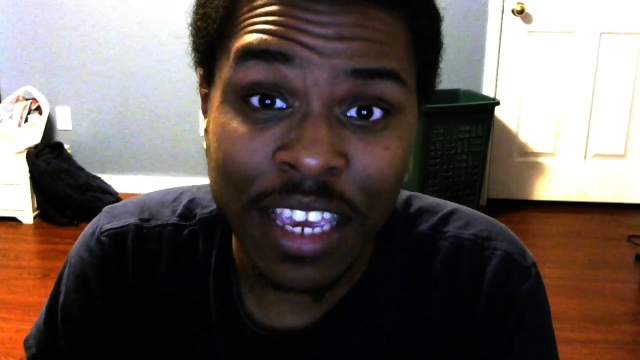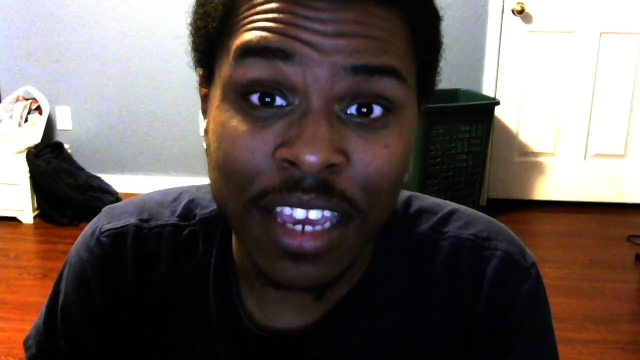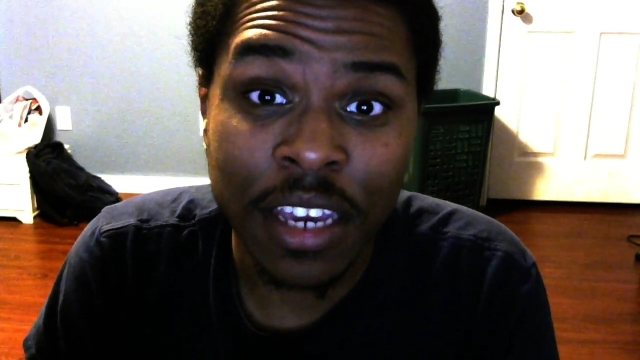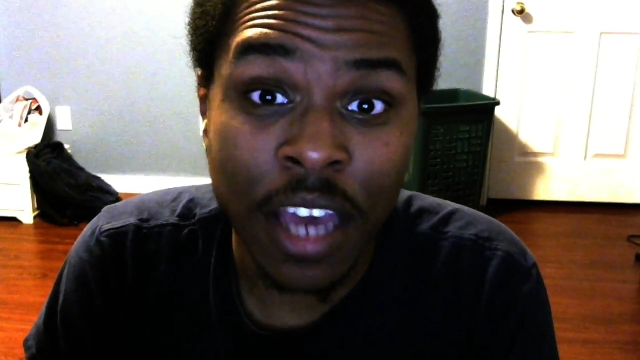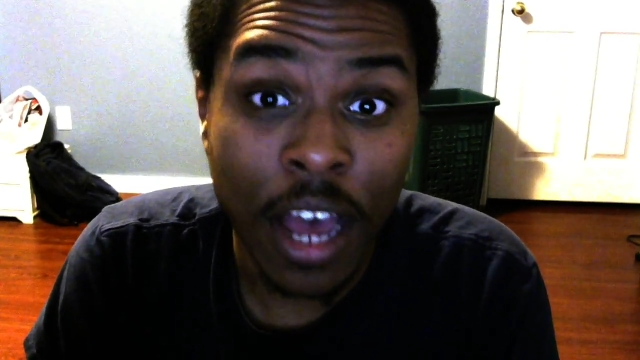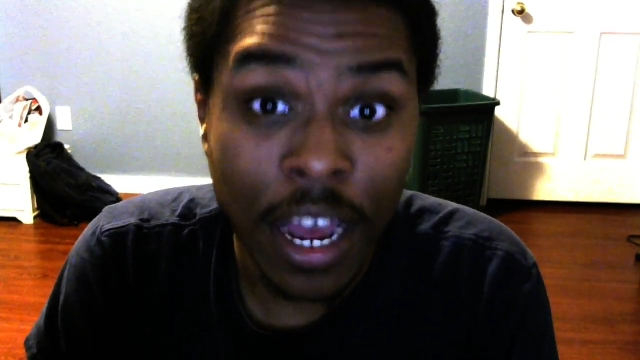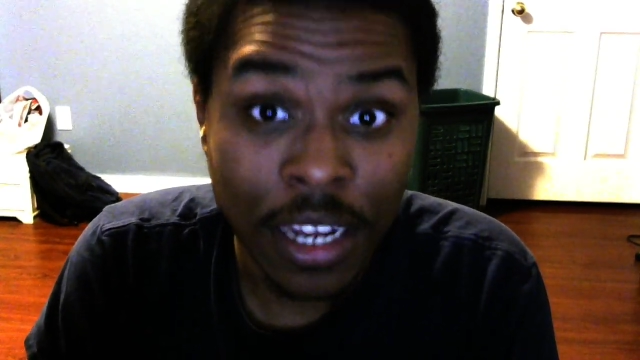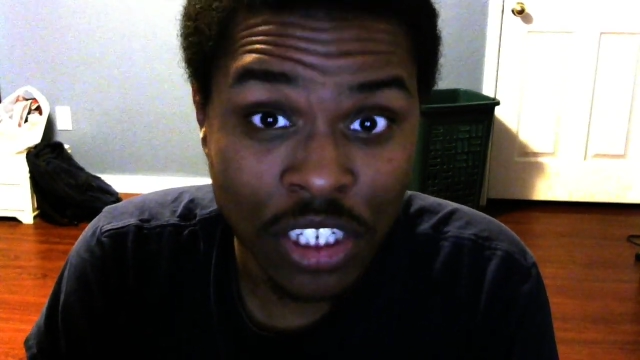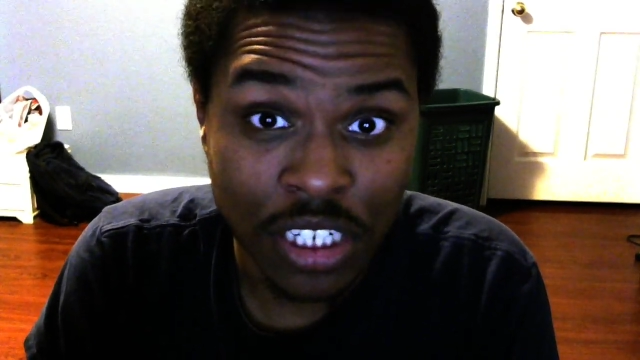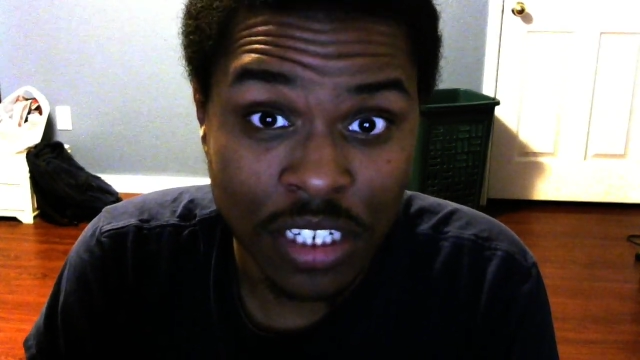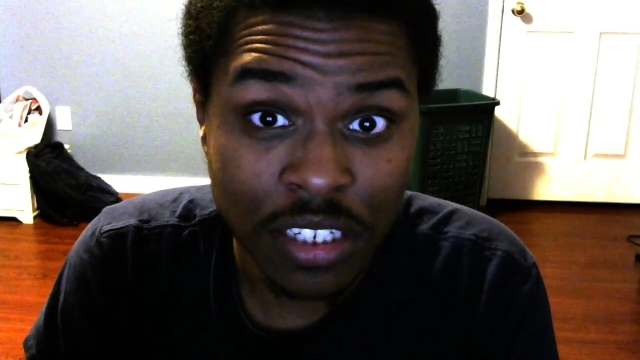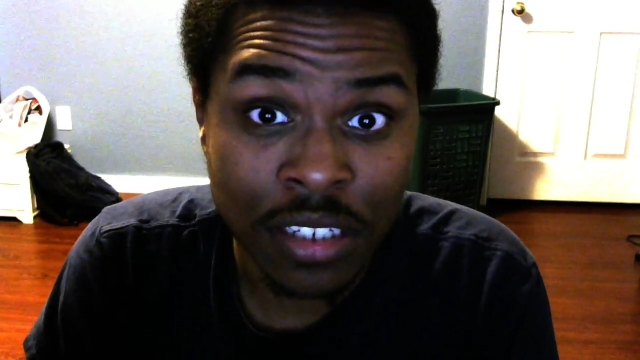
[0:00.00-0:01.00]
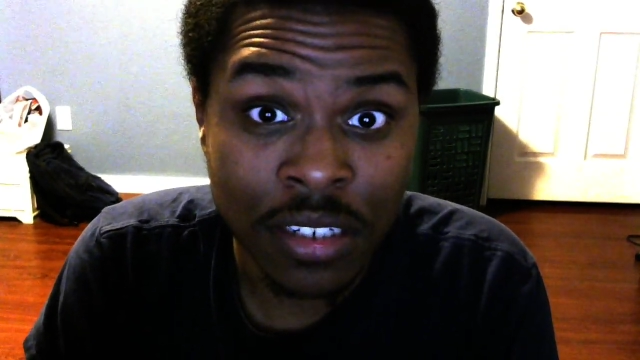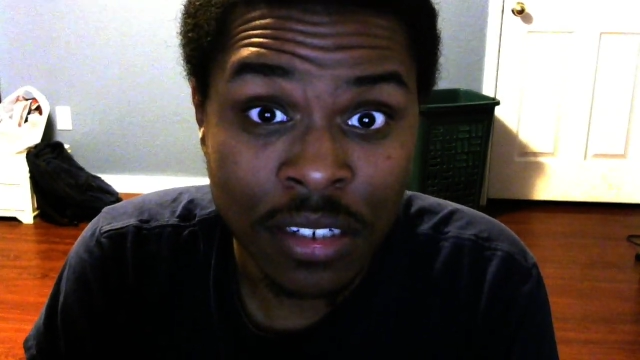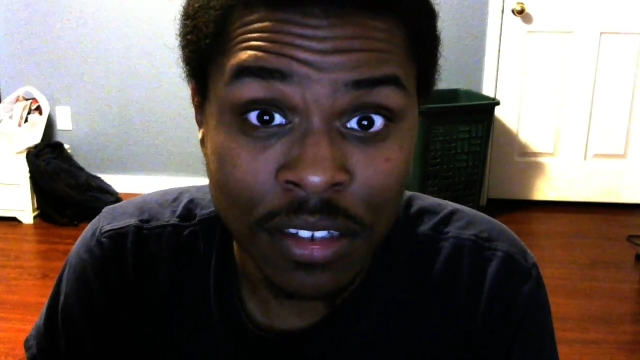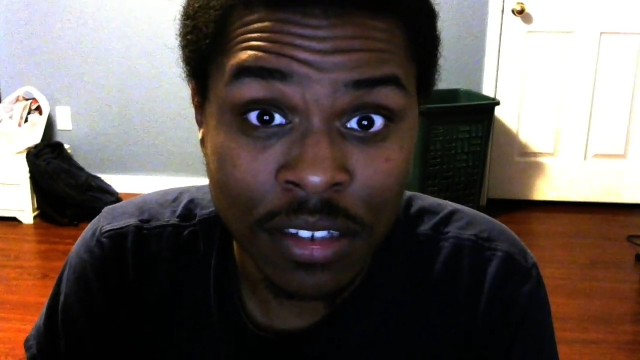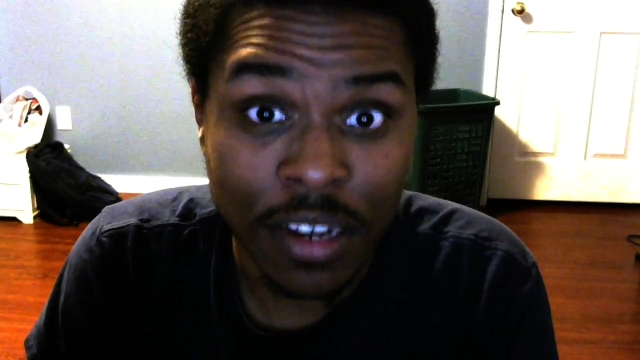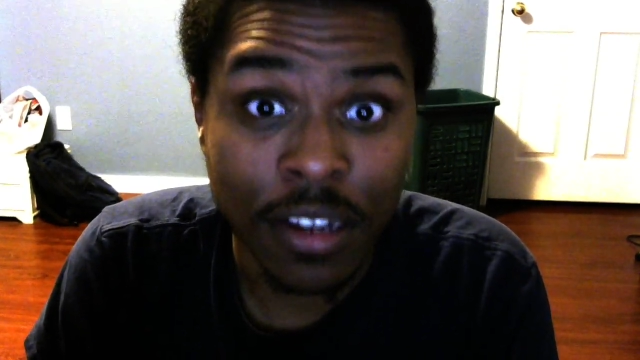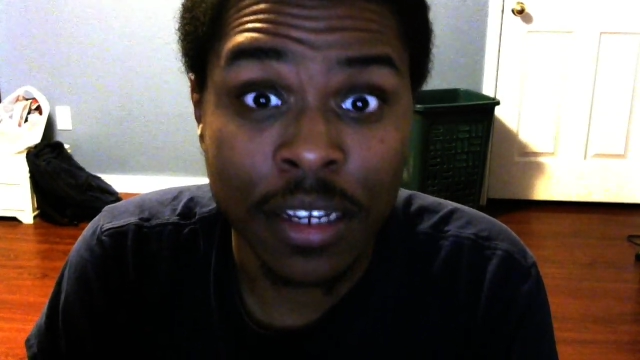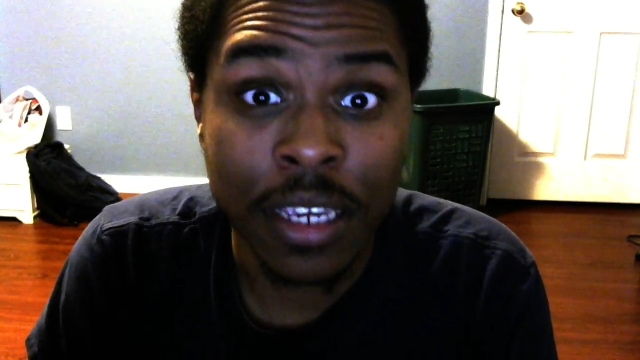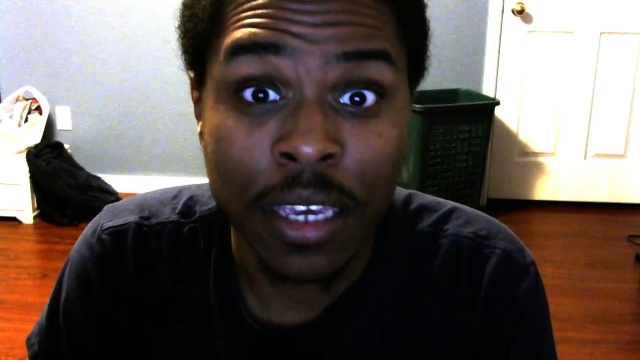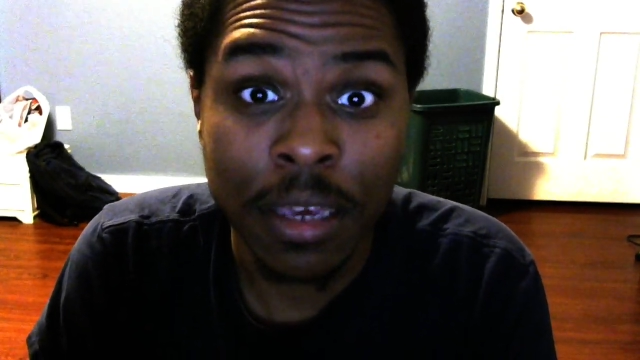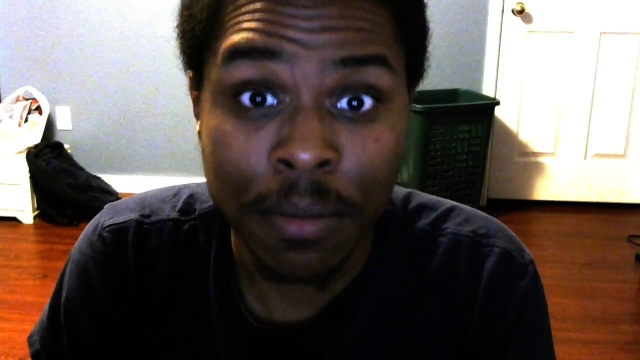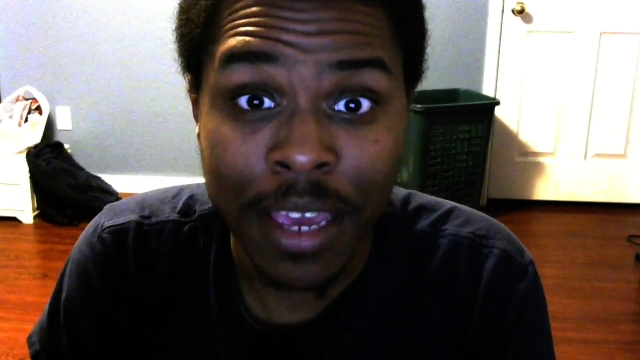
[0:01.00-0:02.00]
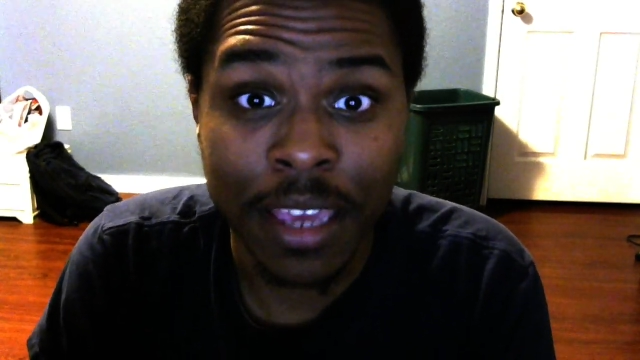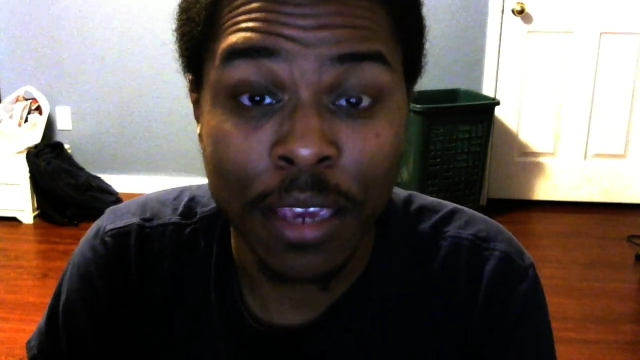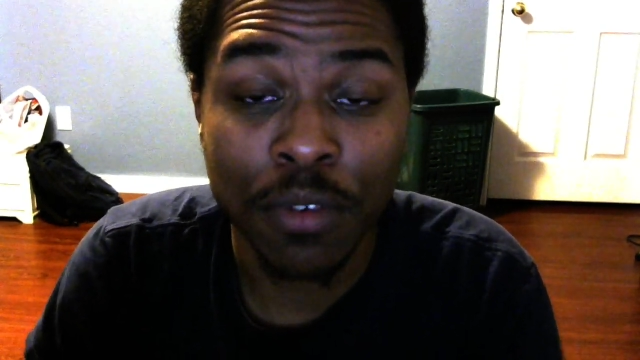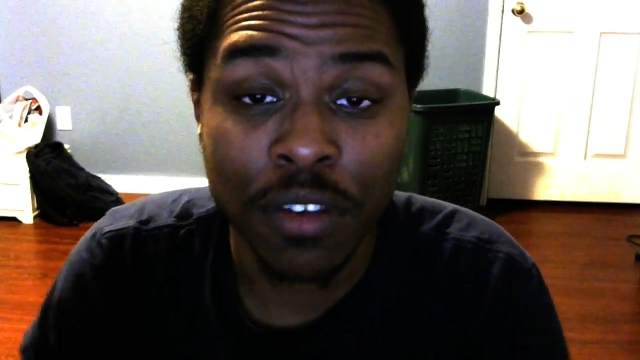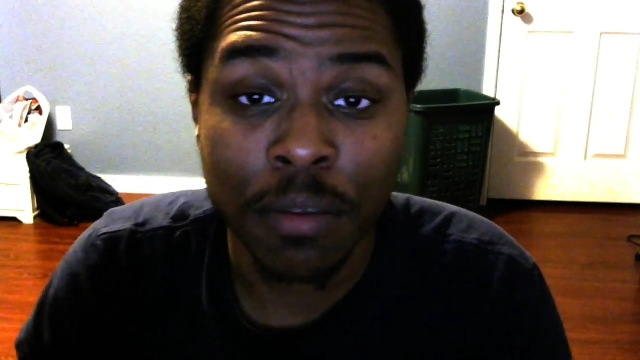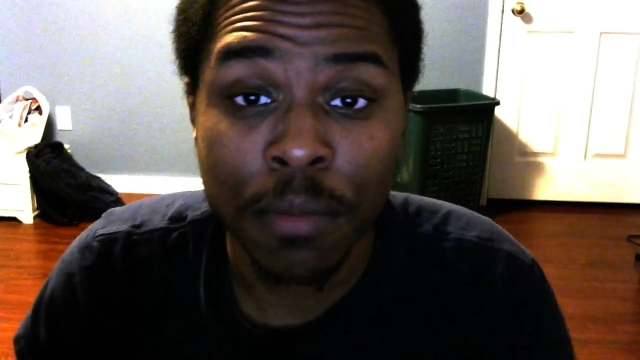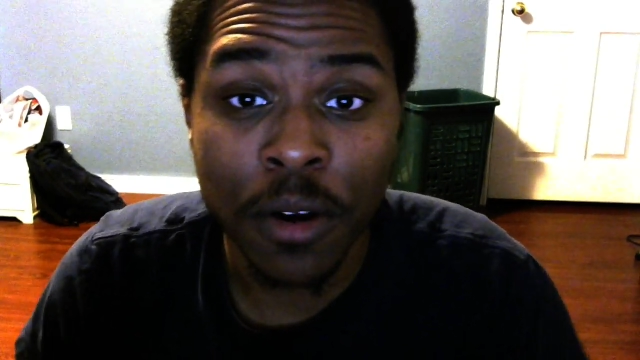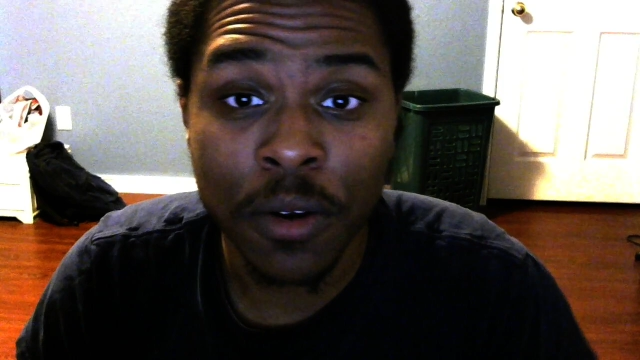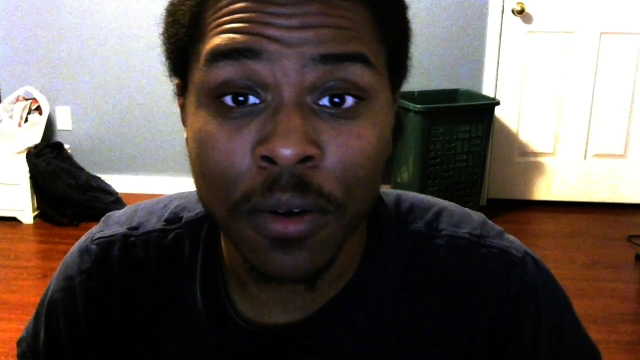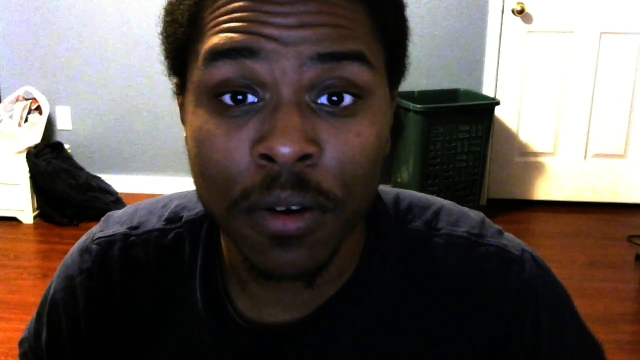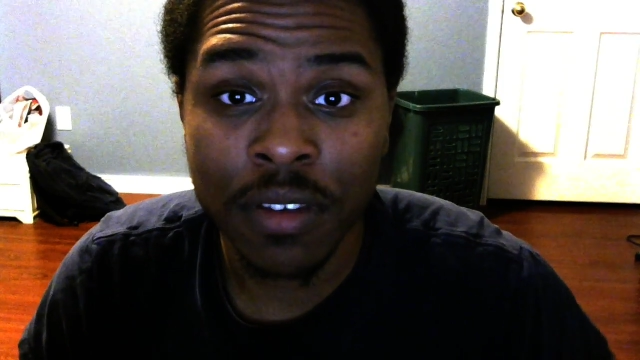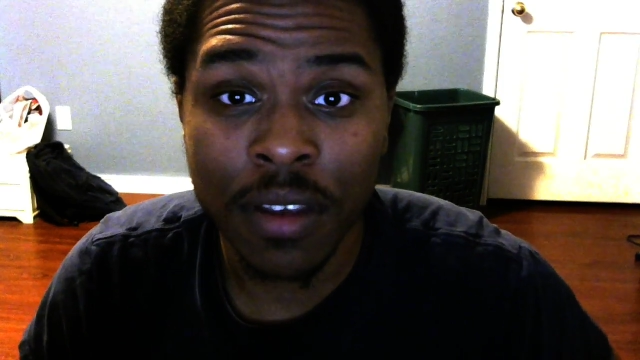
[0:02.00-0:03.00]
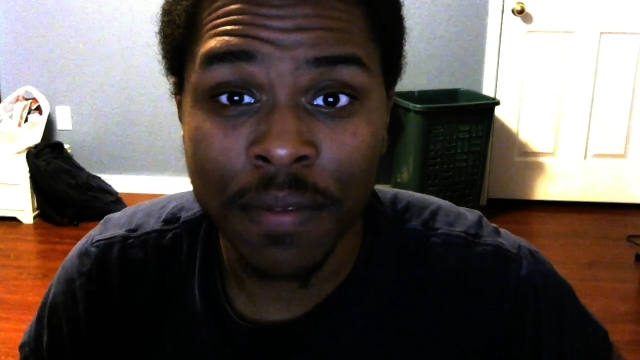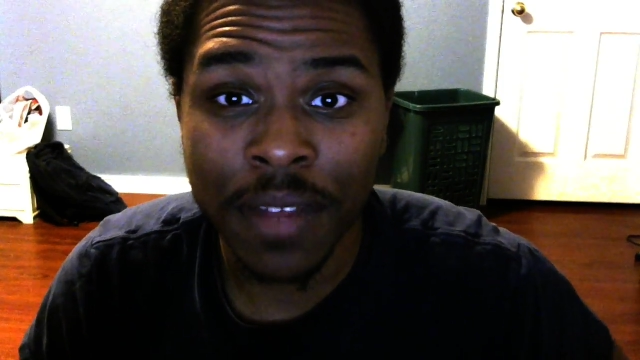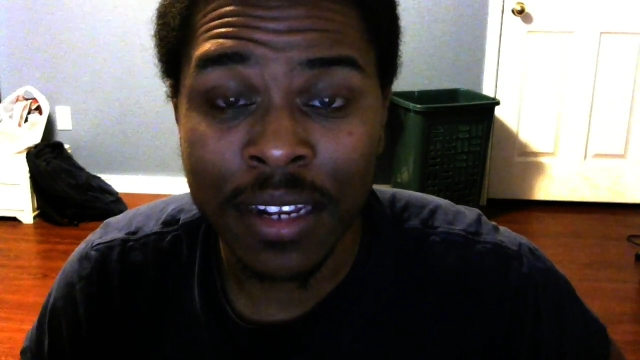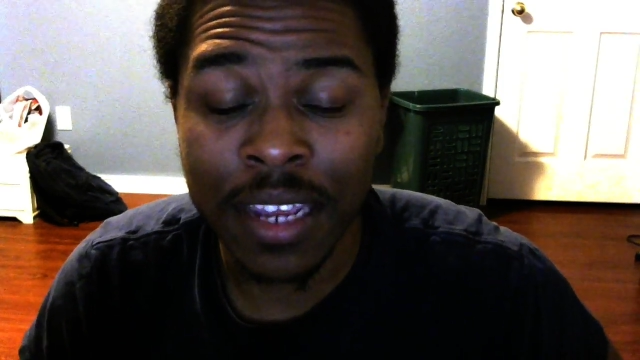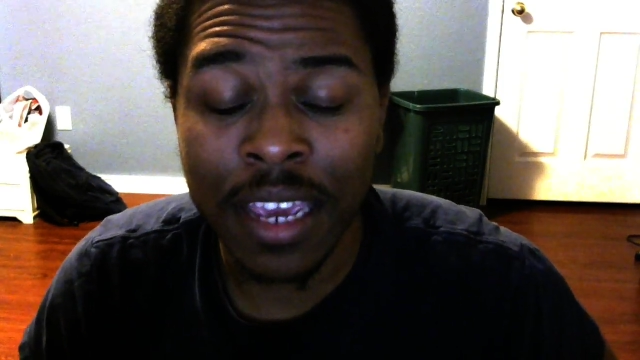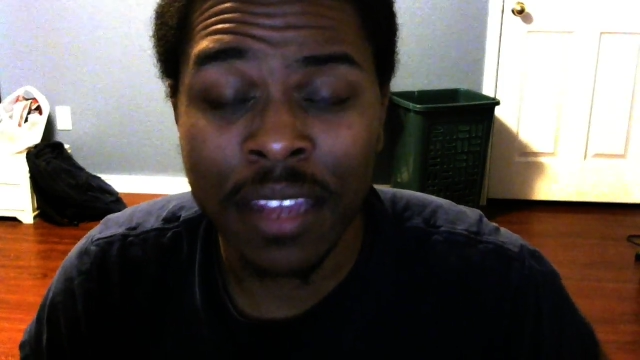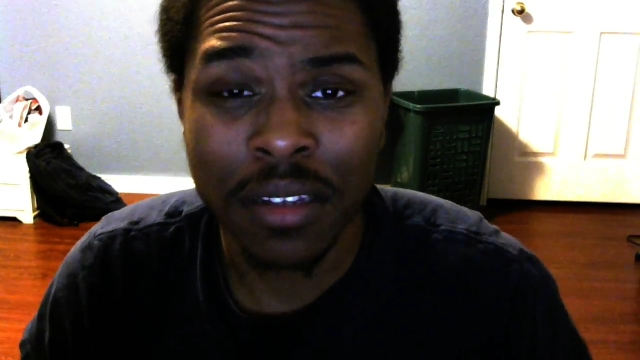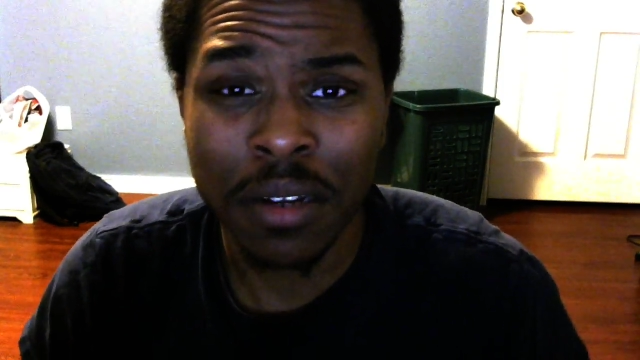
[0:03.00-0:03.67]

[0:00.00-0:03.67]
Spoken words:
conscious telling him that he was a murderer and stuff like that.